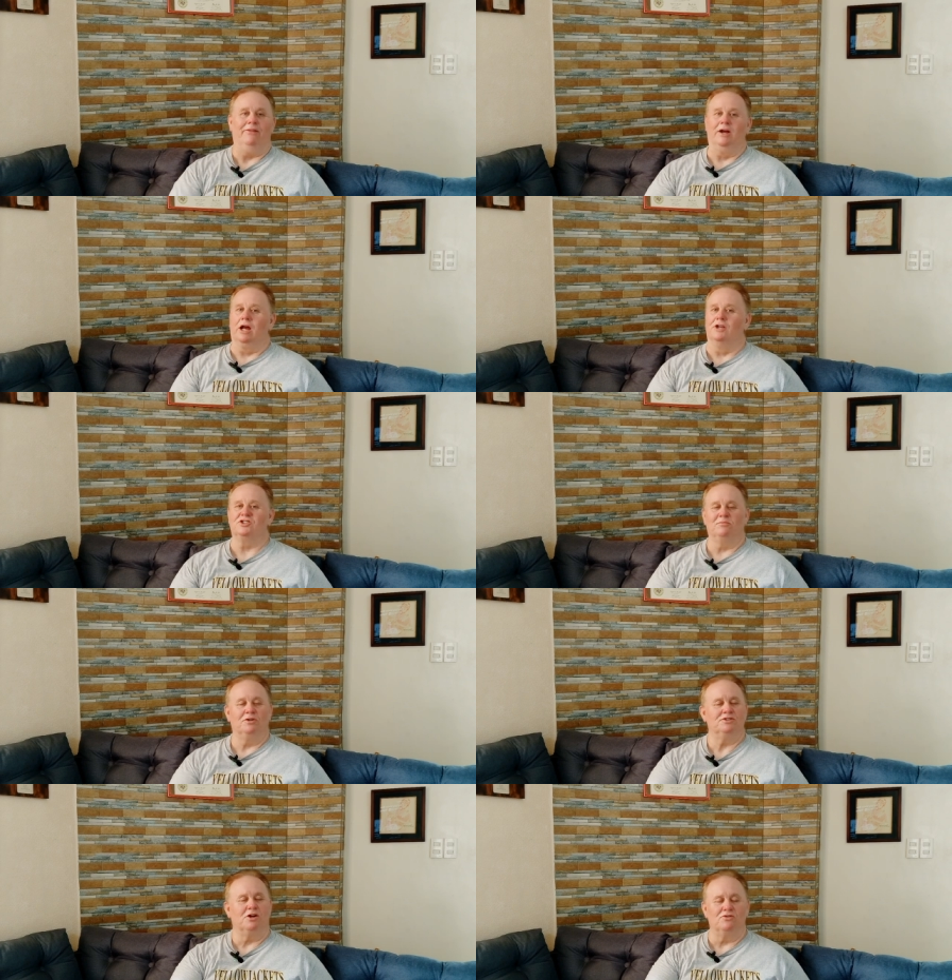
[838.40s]
and the
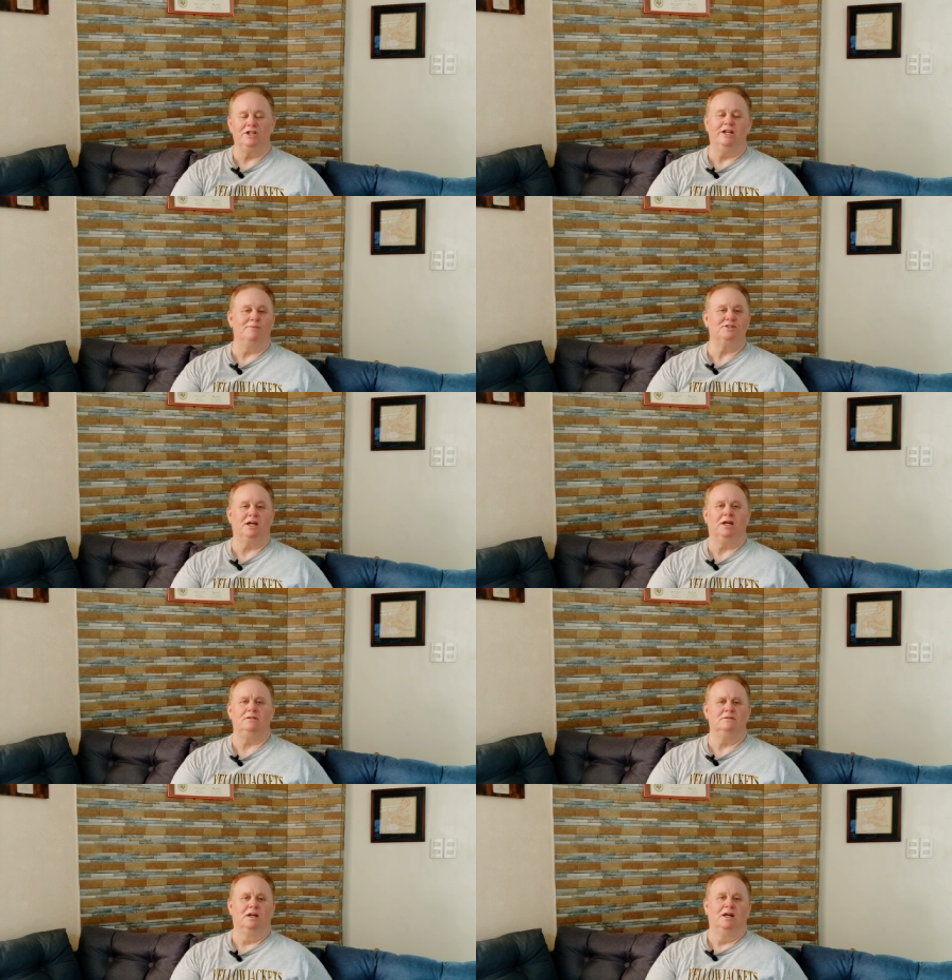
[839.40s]
customers don't get
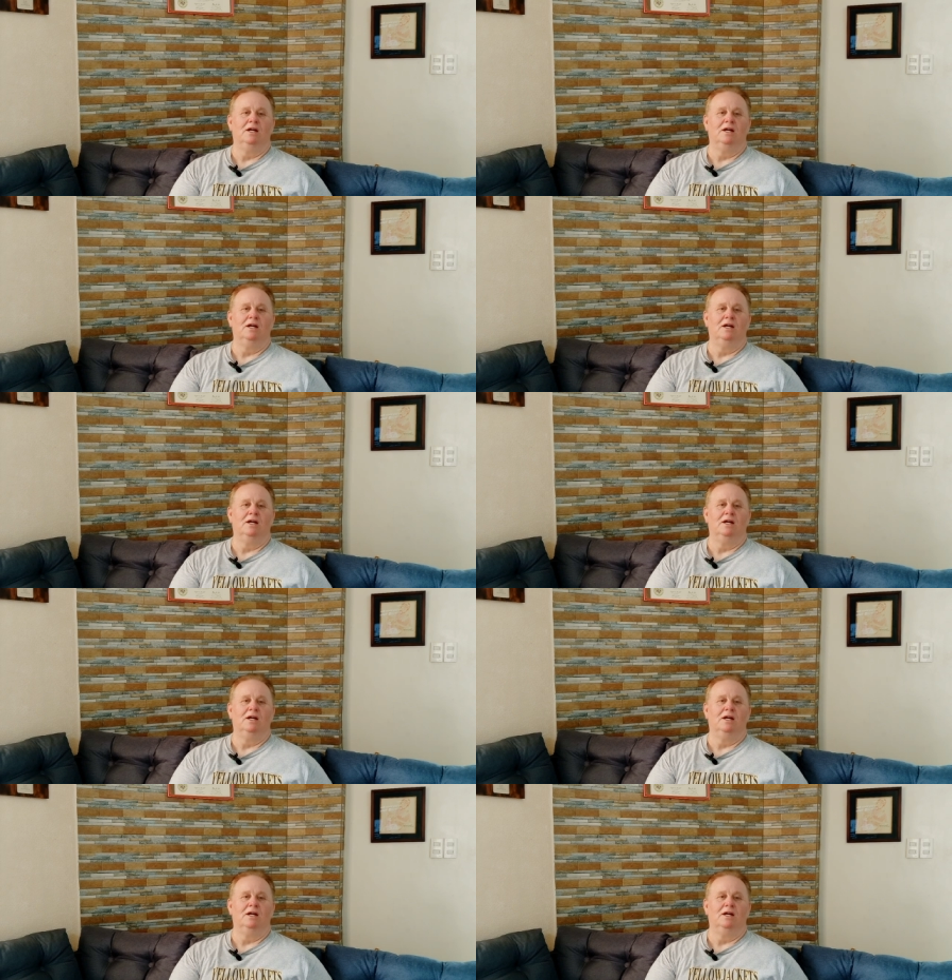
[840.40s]
upset.